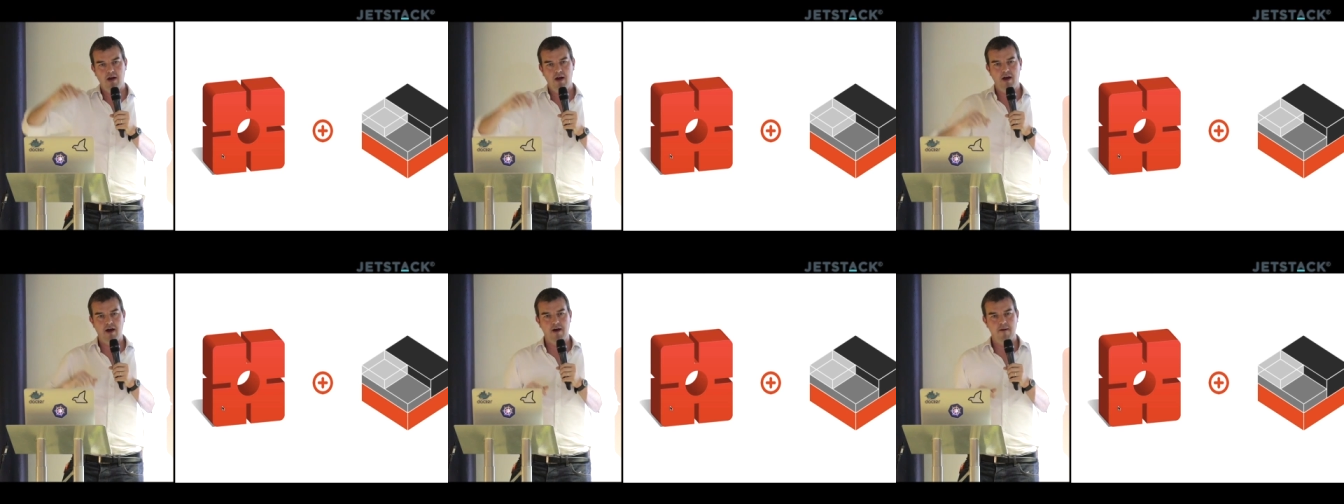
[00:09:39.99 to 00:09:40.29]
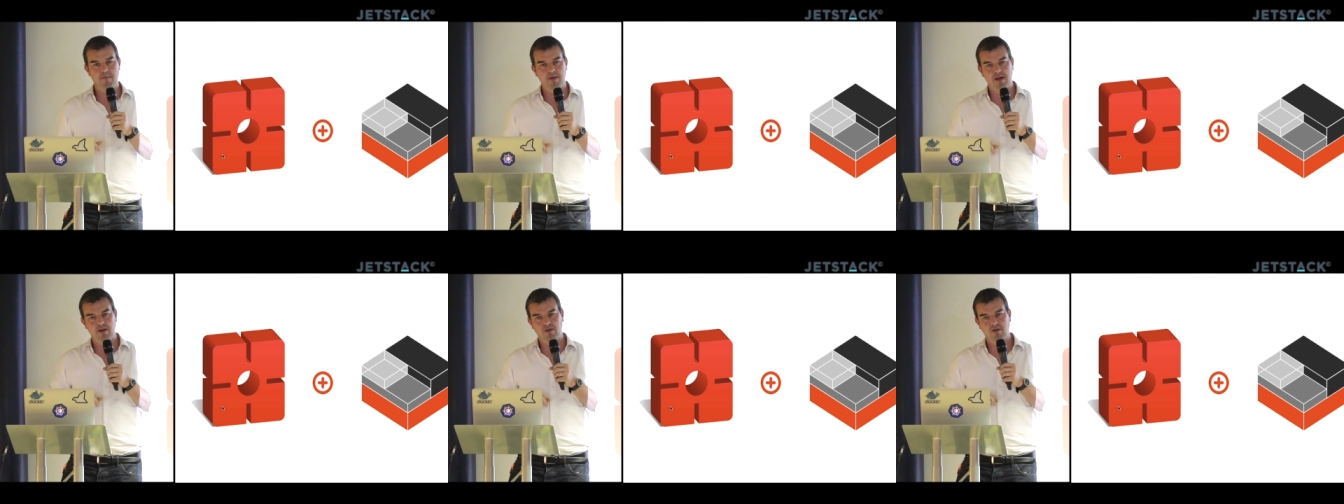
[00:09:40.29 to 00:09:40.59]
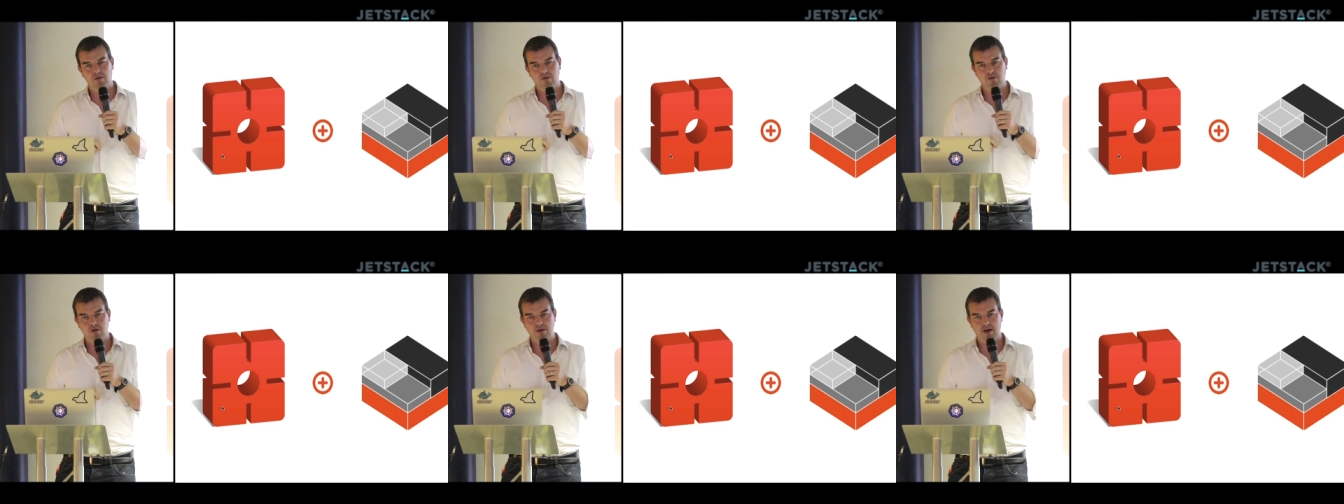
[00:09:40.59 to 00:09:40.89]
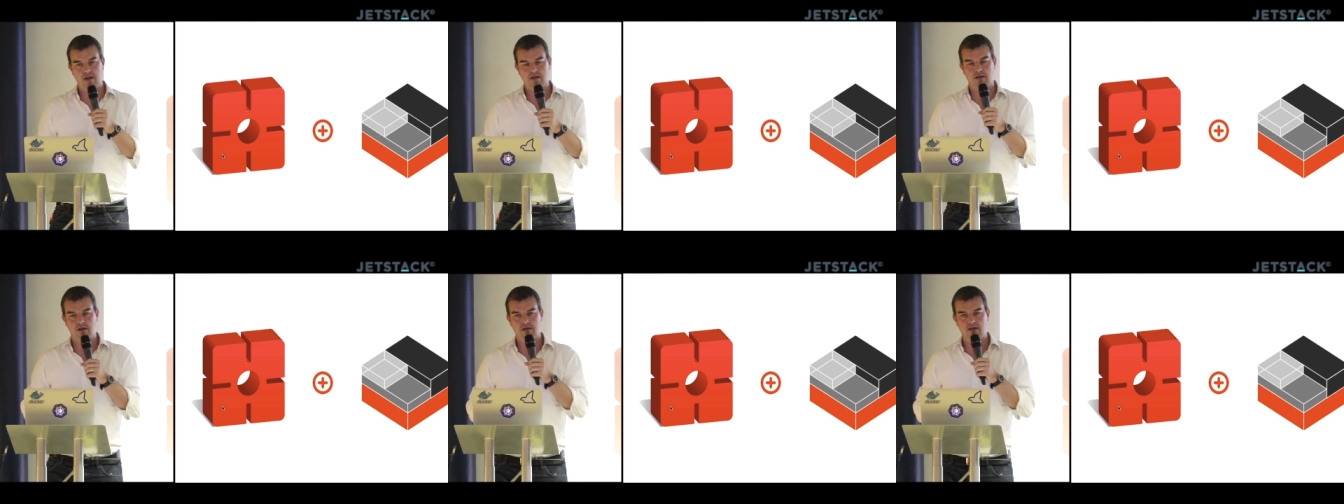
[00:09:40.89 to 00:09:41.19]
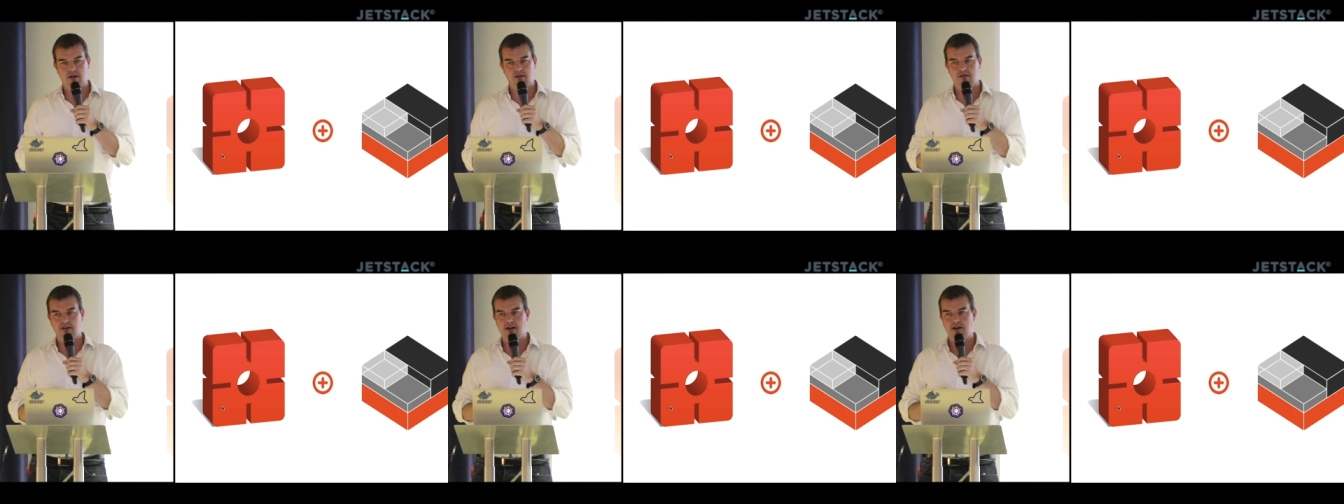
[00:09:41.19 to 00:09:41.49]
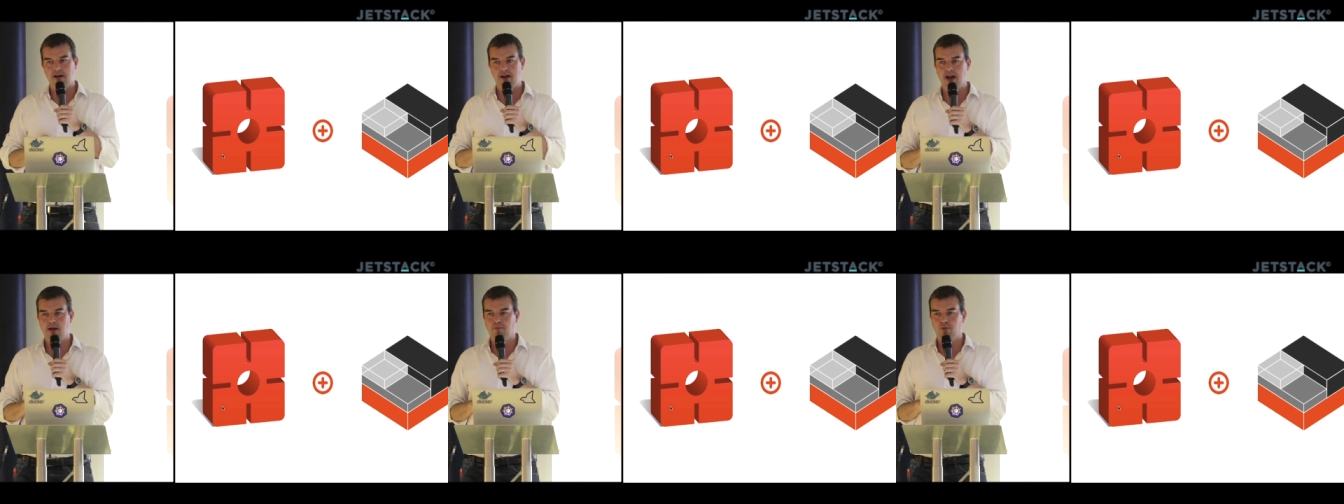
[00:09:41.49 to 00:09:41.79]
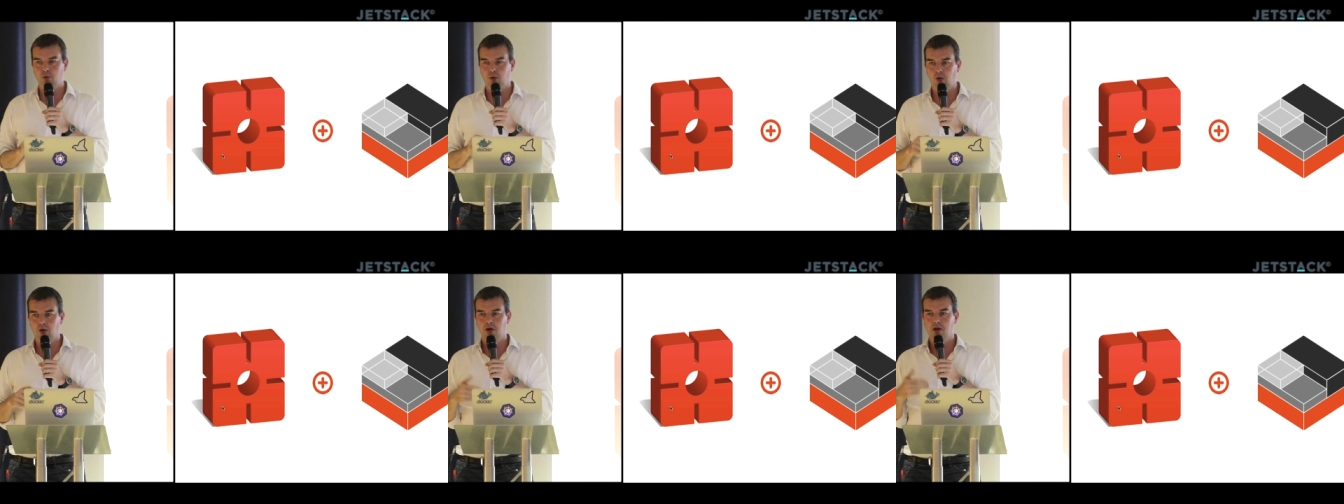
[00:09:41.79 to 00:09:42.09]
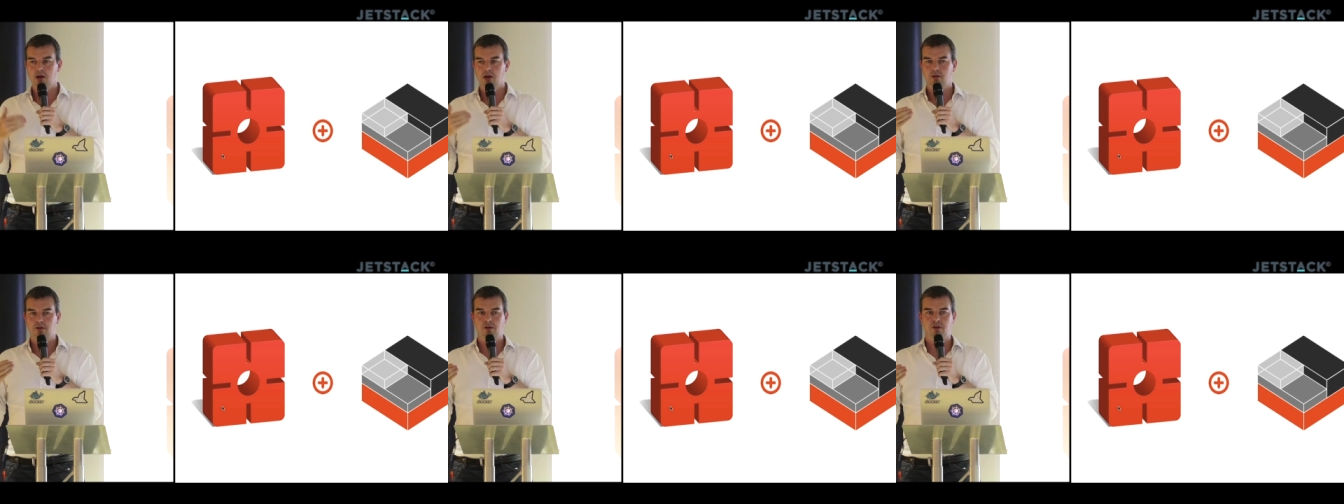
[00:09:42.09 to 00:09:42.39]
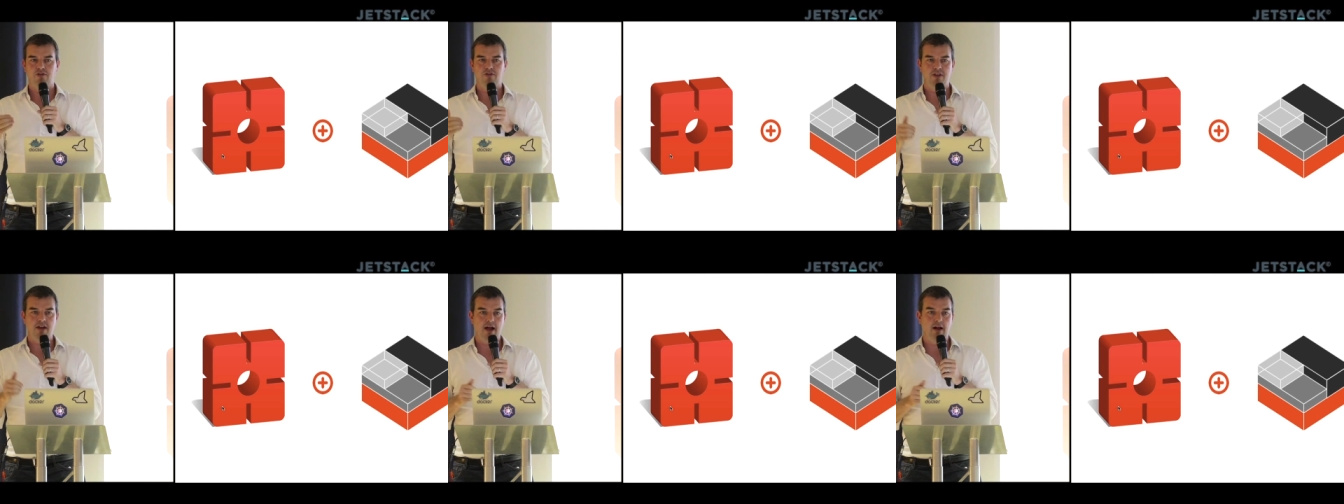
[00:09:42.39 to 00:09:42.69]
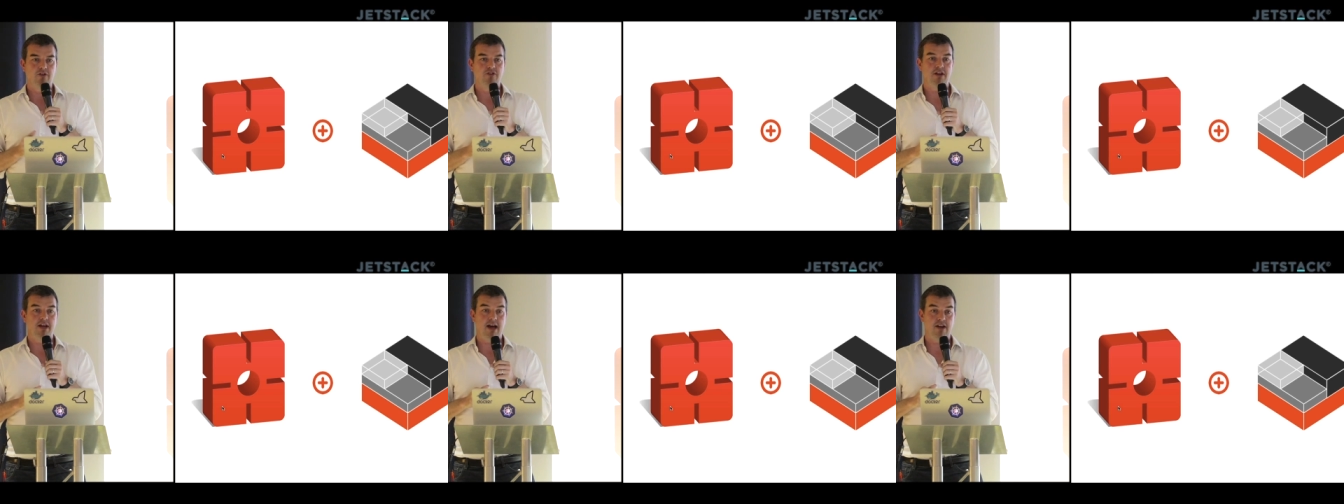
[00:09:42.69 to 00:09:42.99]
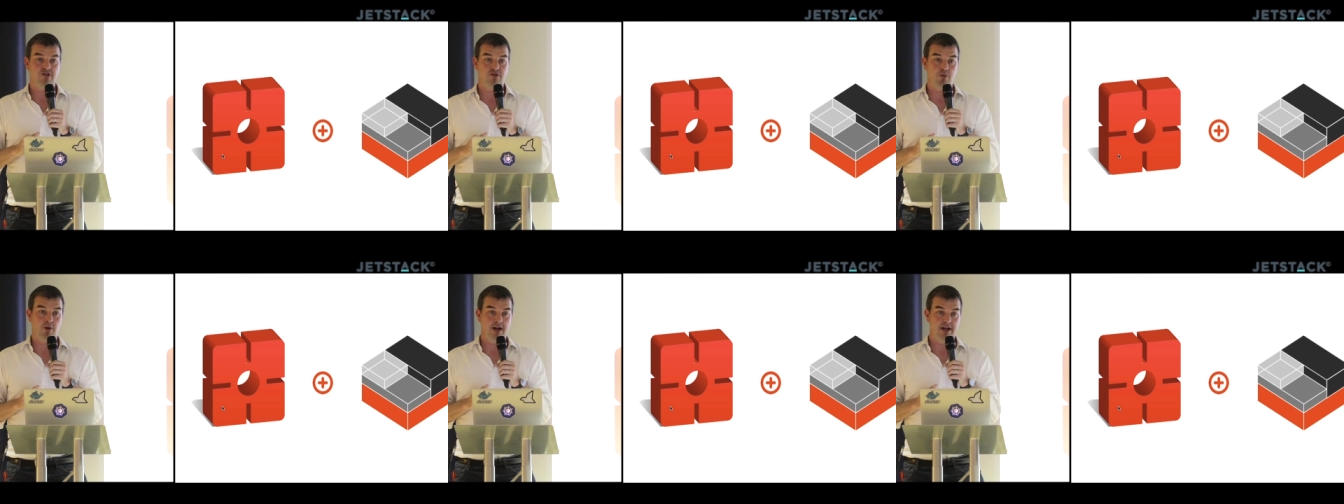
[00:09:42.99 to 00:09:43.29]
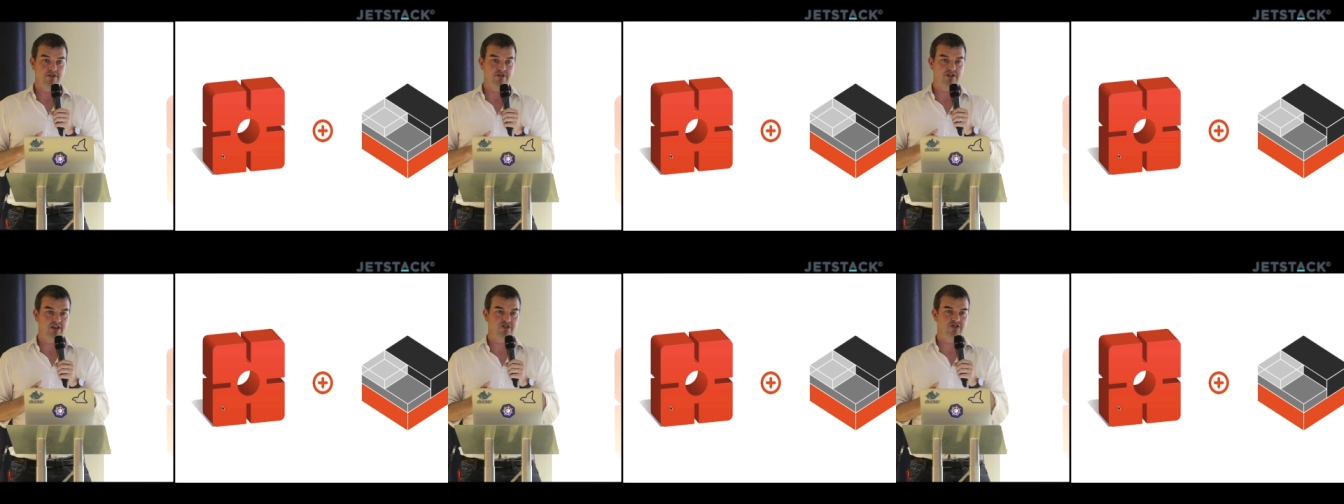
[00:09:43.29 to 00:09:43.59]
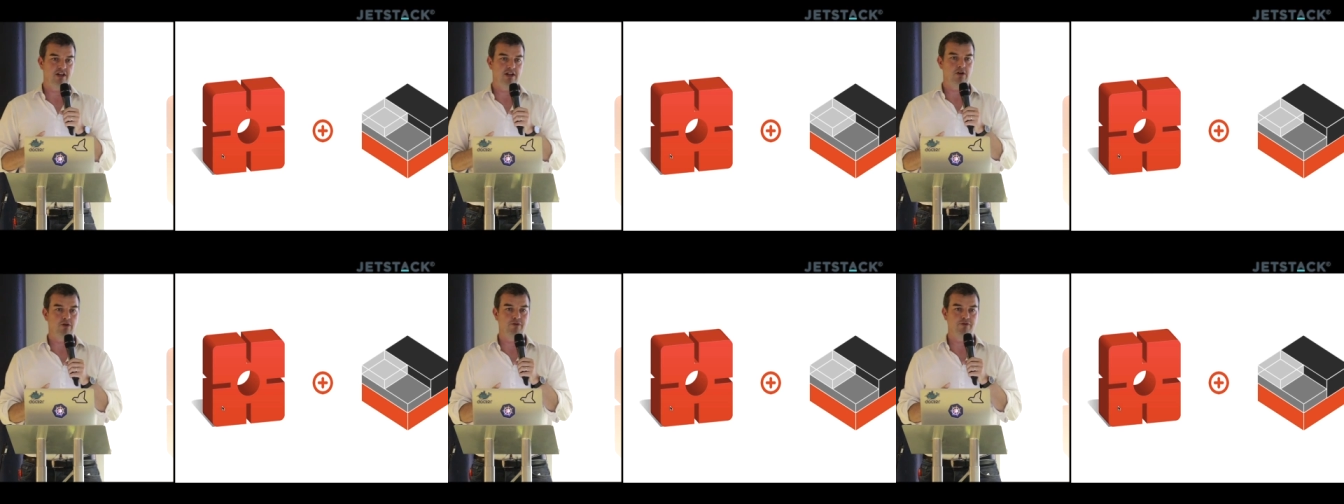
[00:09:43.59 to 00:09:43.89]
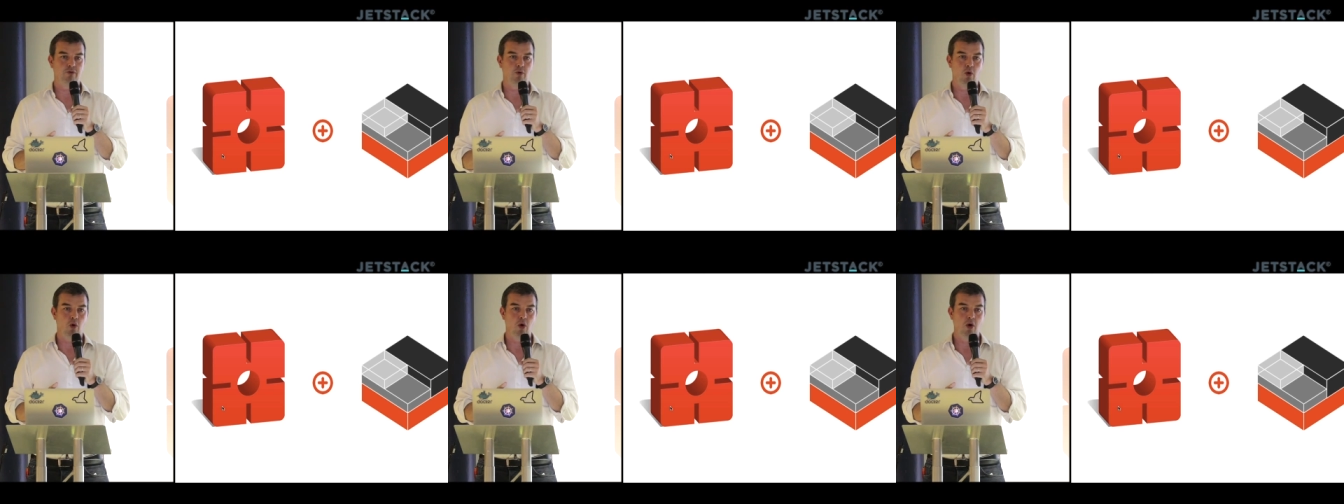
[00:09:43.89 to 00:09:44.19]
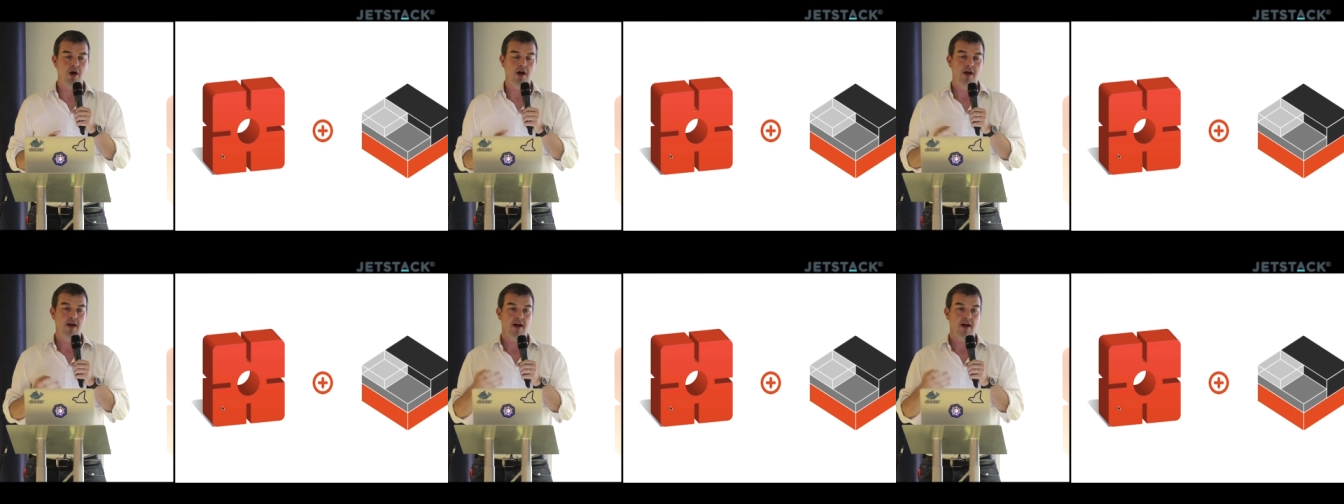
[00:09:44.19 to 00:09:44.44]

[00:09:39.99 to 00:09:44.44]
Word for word: in 2016 in April, there's the LTS release 16.04,